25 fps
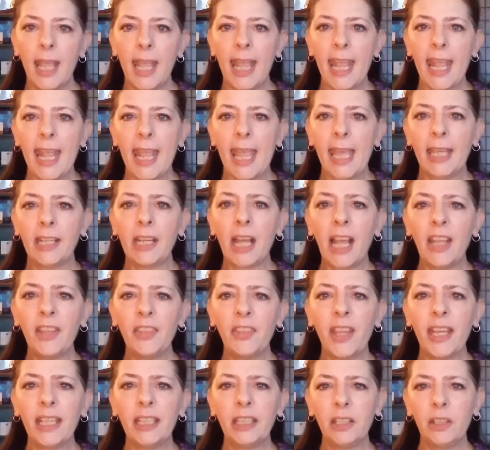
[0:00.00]
And I
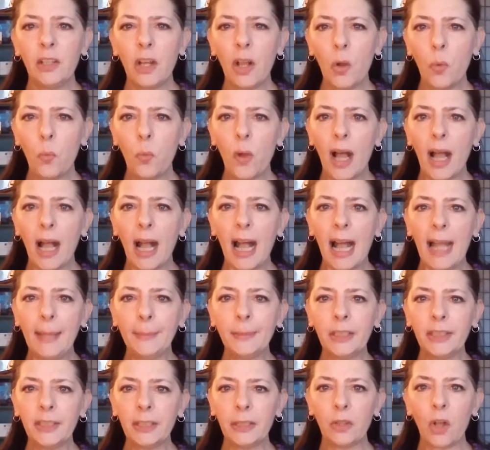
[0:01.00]
think, you know what,
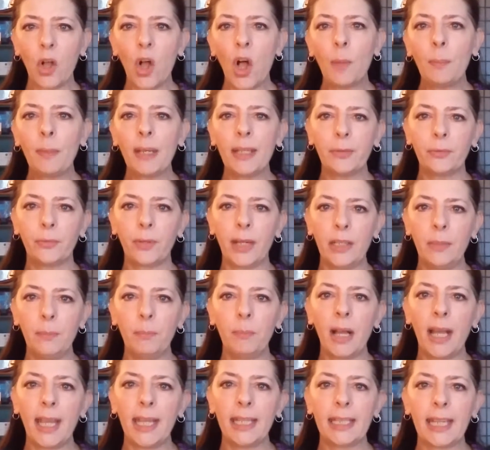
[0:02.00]
I'm going to call my friend
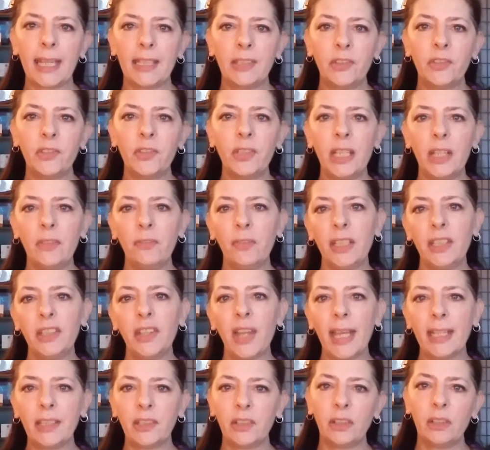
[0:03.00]
Mike and see if he'd
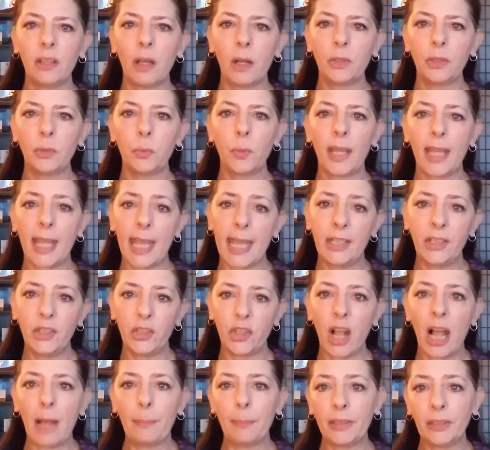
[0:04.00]
like to go to a head
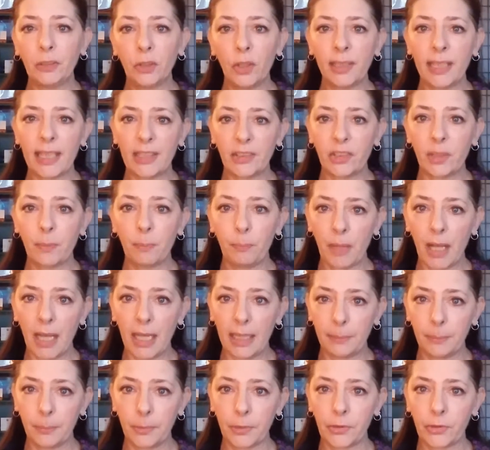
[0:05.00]
shop and look at some
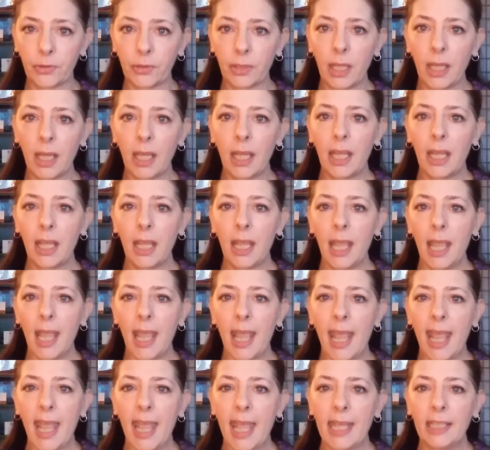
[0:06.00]
pipes."
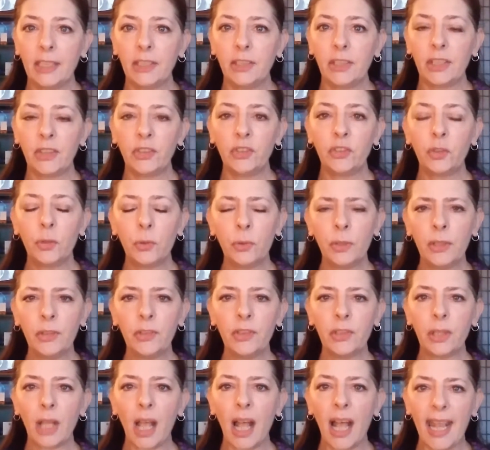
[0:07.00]
And as soon
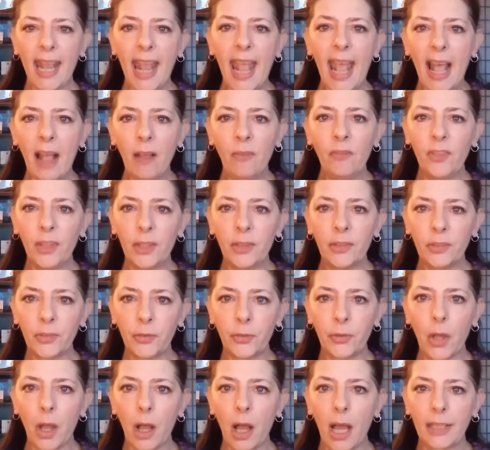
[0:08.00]
as I have this
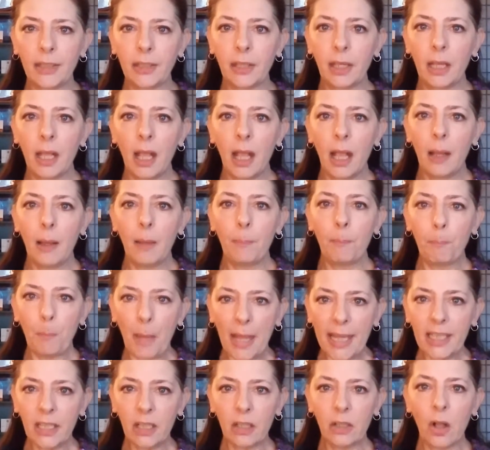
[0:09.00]
thought,
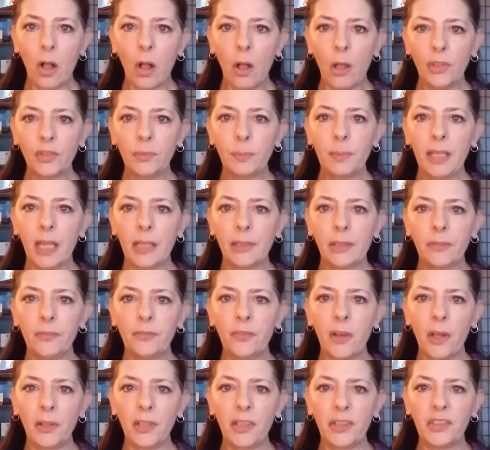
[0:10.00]
Mike calls me on the
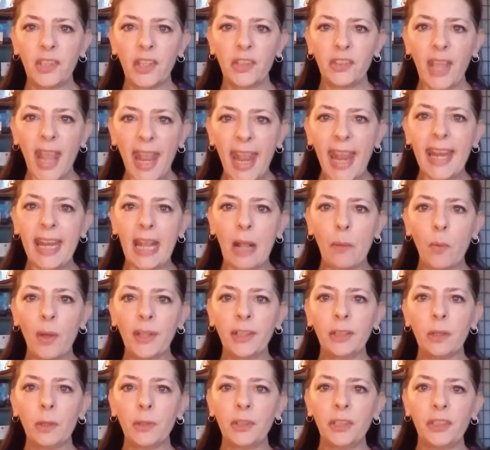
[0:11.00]
phone and says, "Hey, I
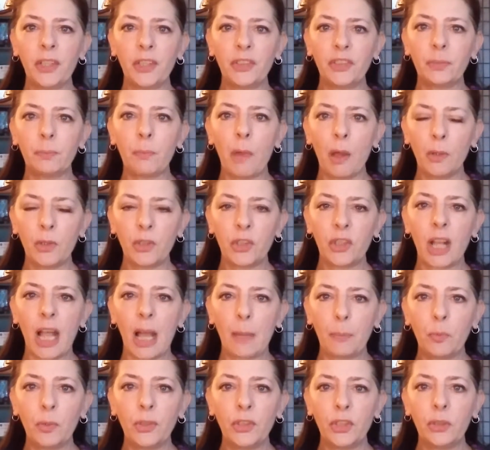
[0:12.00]
want to go to the smoke
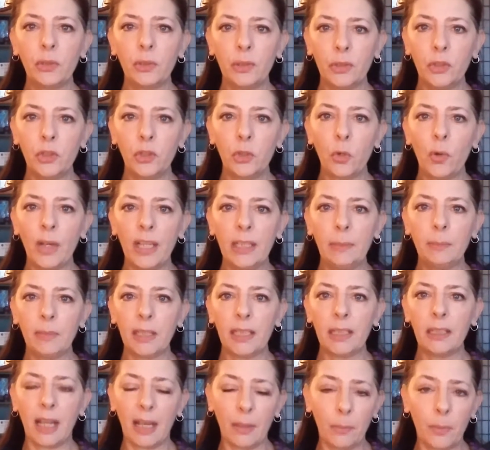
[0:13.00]
shop. Would you join
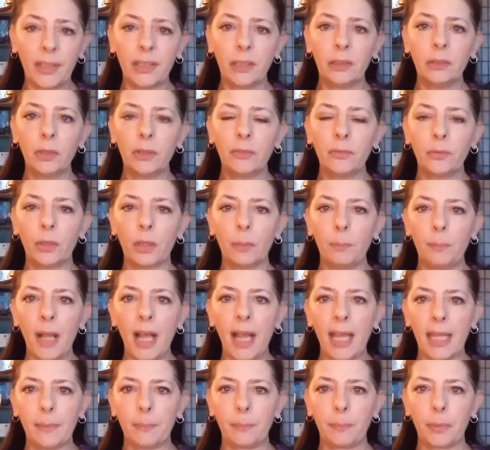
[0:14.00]
me? I want to look for a
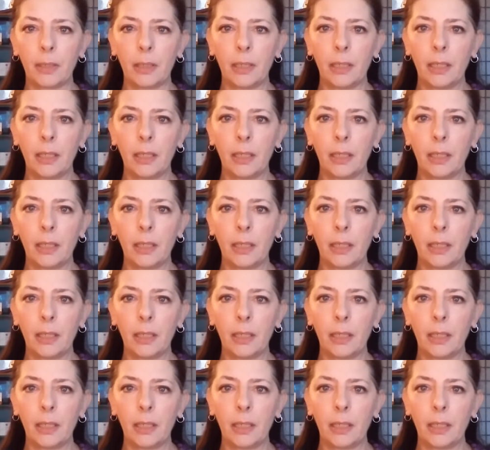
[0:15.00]
pipe."